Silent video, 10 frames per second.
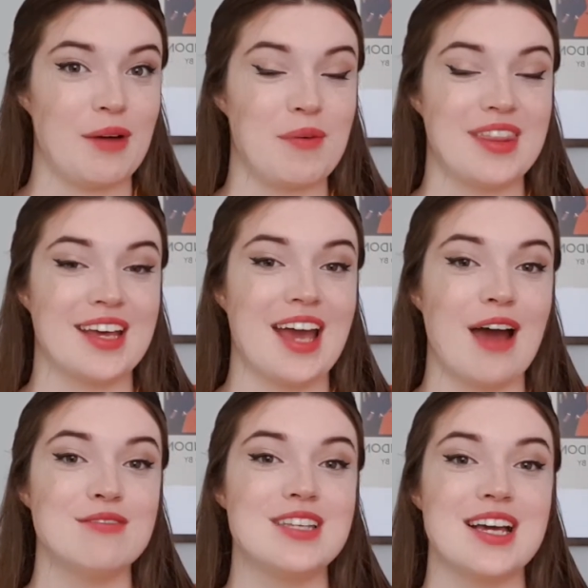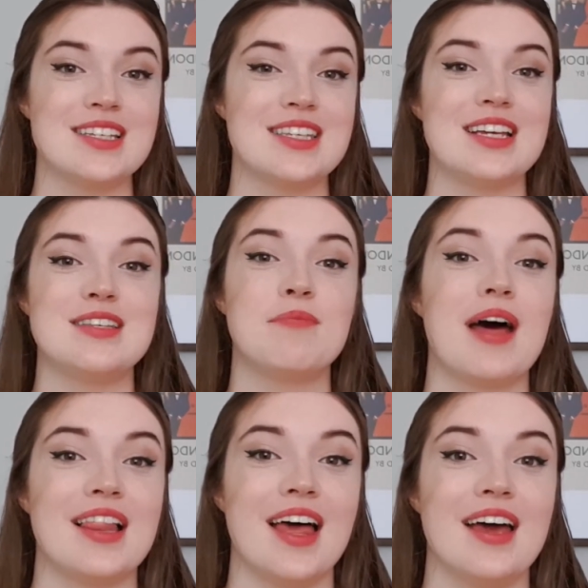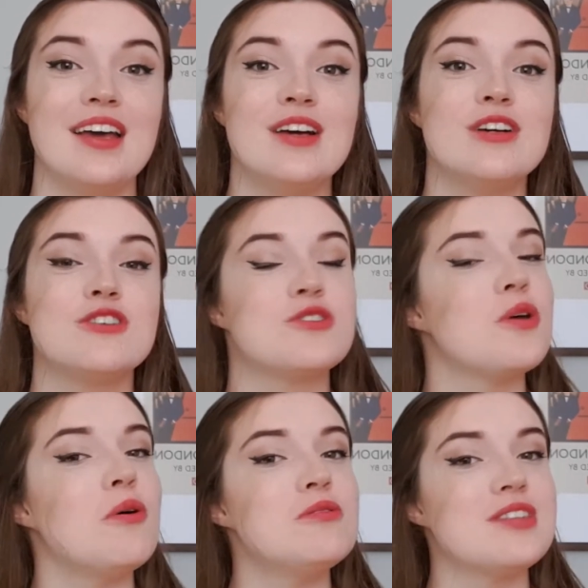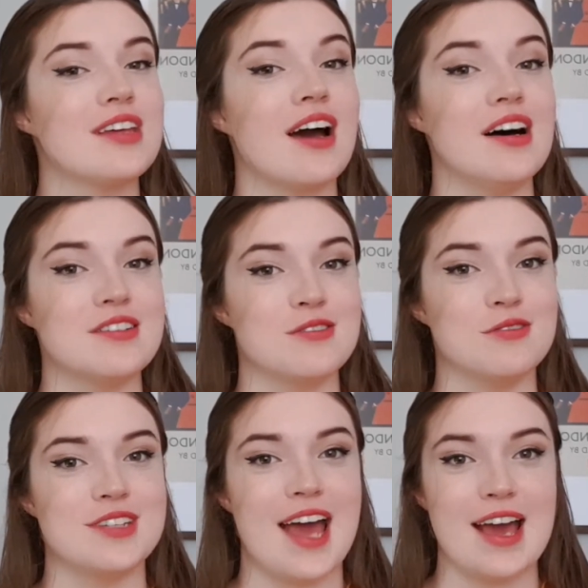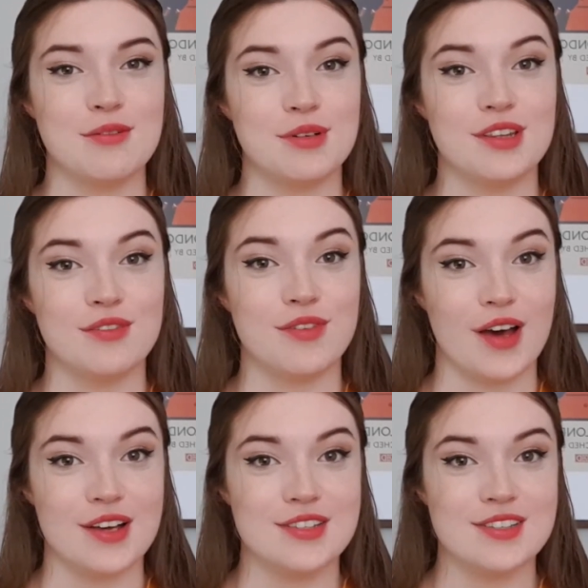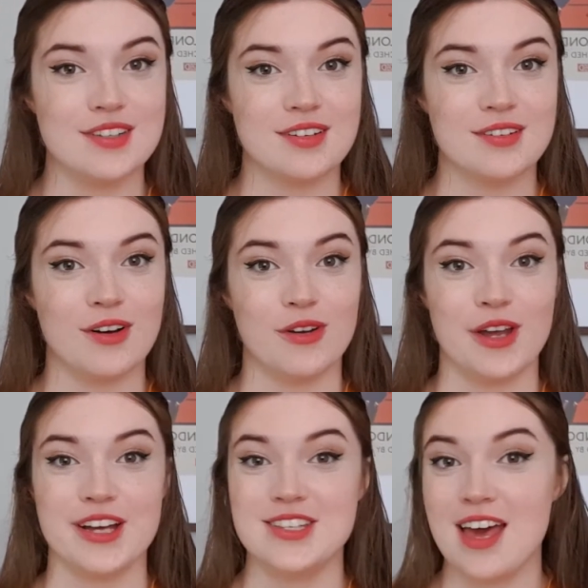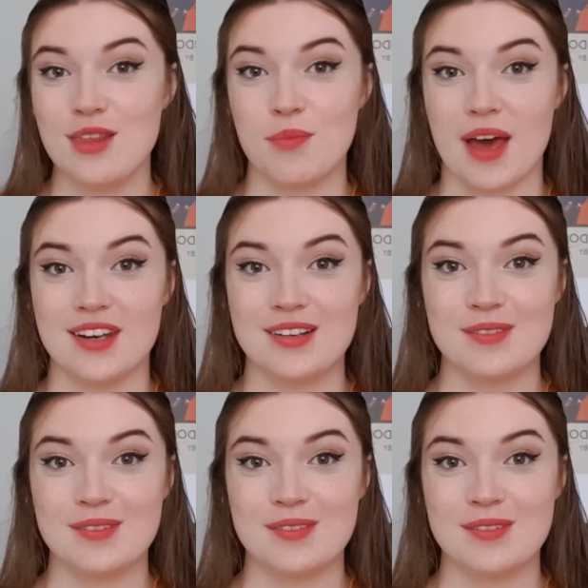when the Countess Isabella sold the castle to Edward I on her deathbed.